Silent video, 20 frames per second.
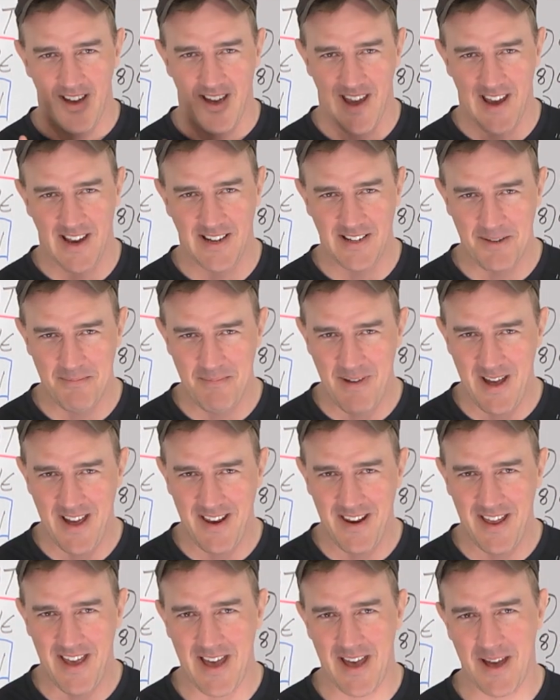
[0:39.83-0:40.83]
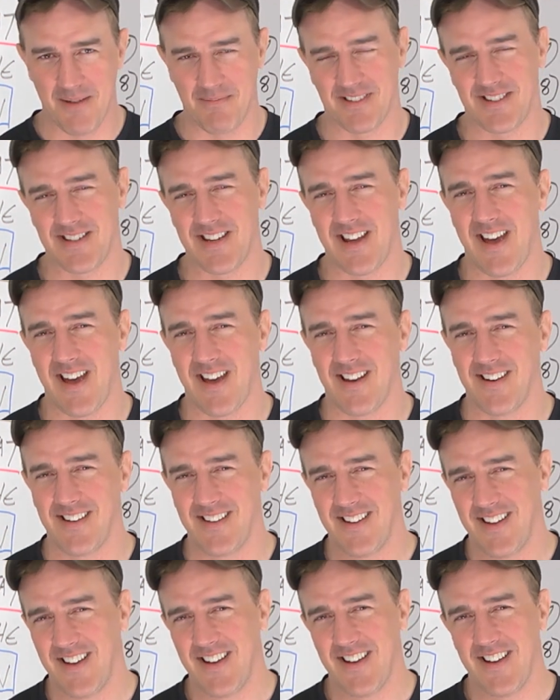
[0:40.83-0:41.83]
Handyman Habitat,
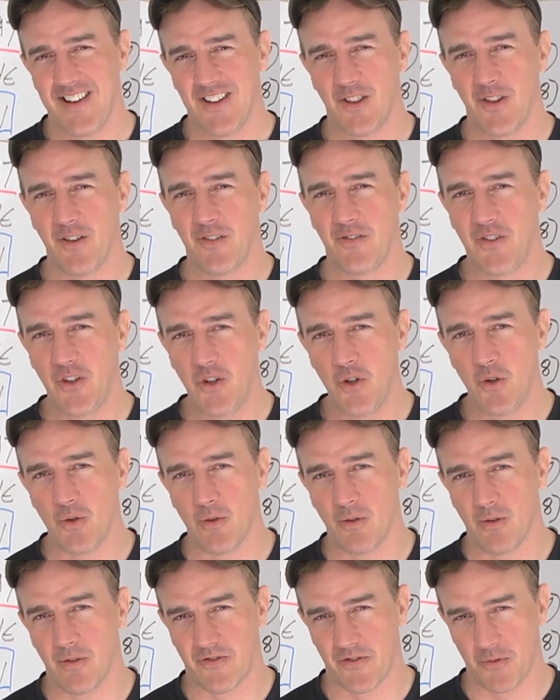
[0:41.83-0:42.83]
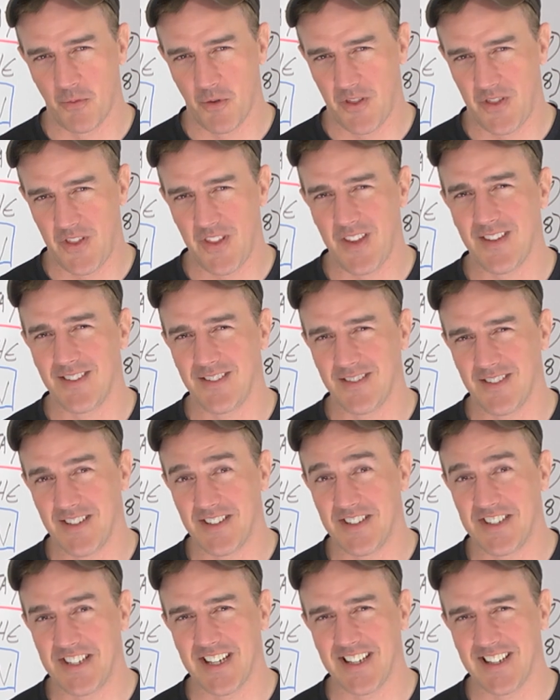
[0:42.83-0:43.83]
the view from within the
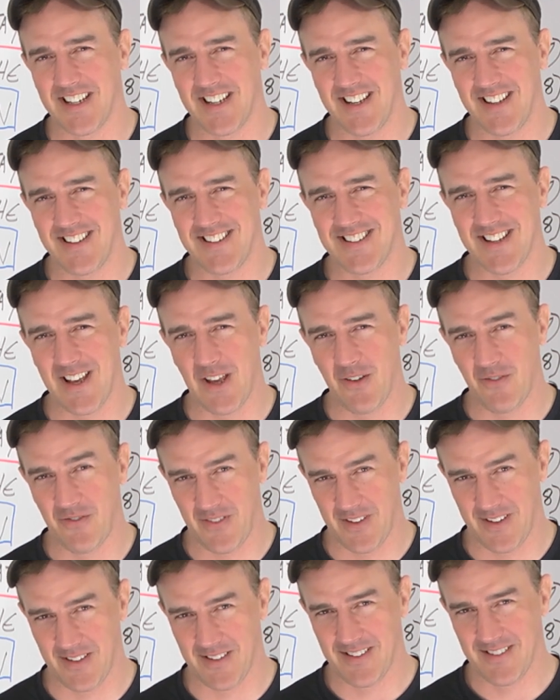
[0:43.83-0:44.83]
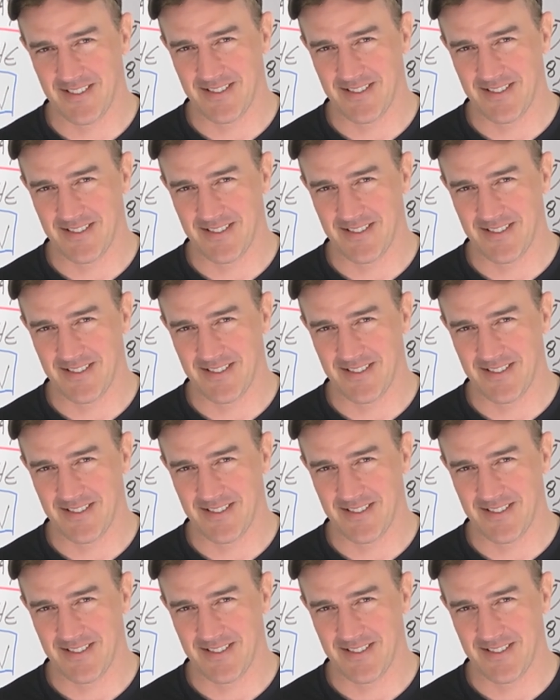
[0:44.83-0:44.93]
dignity siphon.